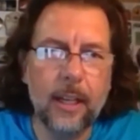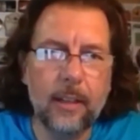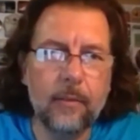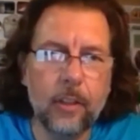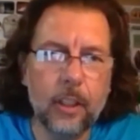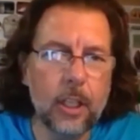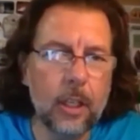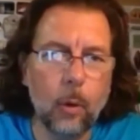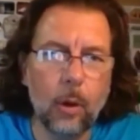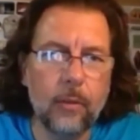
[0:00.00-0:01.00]
and
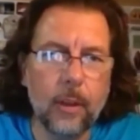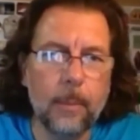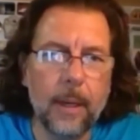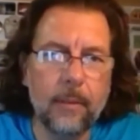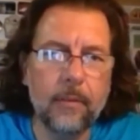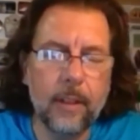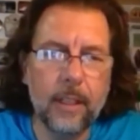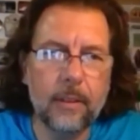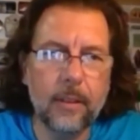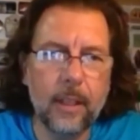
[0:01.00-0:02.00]
virtually all of them my
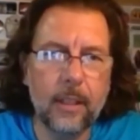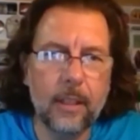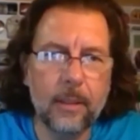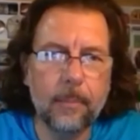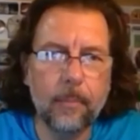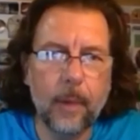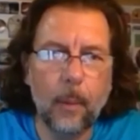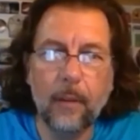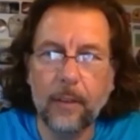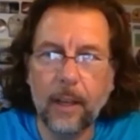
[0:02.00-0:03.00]

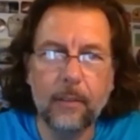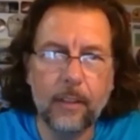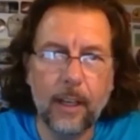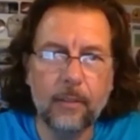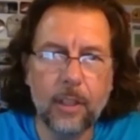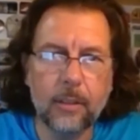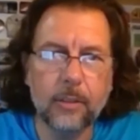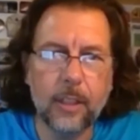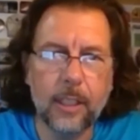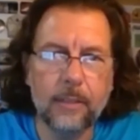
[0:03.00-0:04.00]
wife and I have dived.
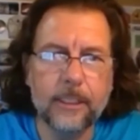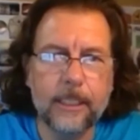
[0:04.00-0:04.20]
Cheryl's dived.